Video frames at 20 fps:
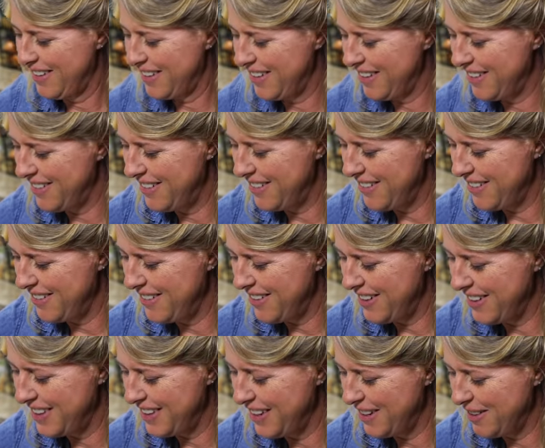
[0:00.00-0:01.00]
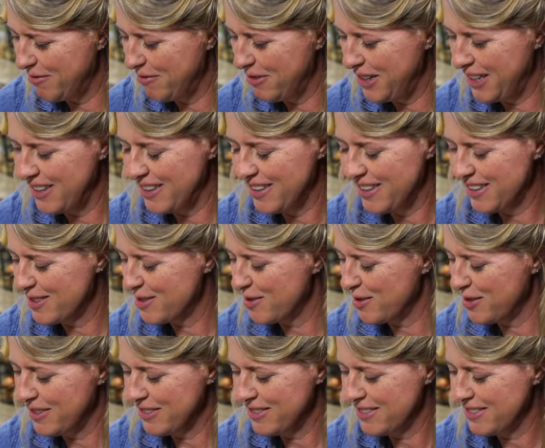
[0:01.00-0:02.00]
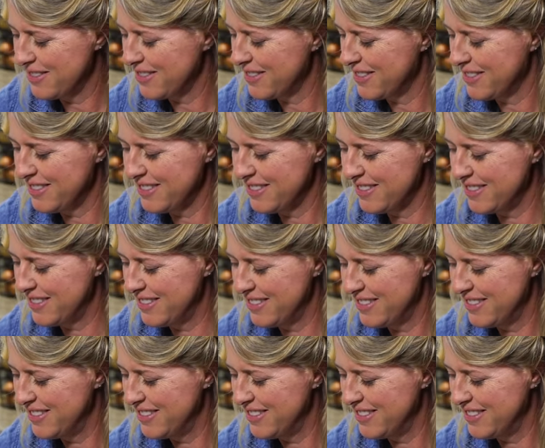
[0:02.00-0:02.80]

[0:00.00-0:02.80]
Oh, I can't wait. This one, oh,